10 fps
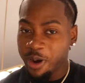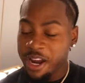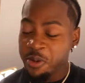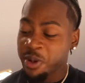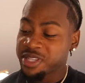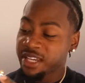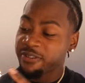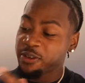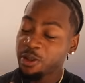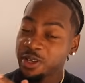right here. We're gonna take a
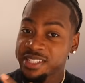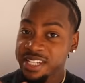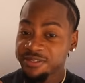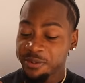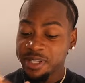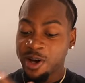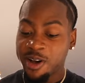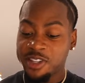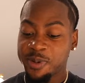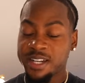few little seeds from this
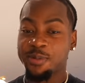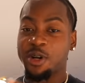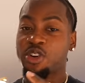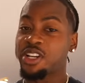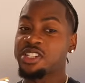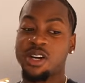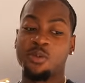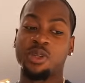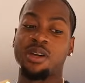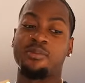allspice. I'm gonna crush it up
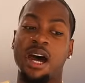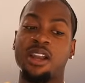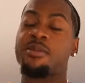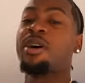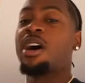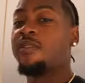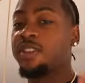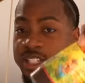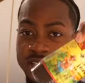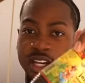with the bottom of this
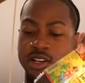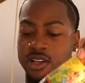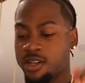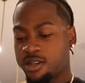container.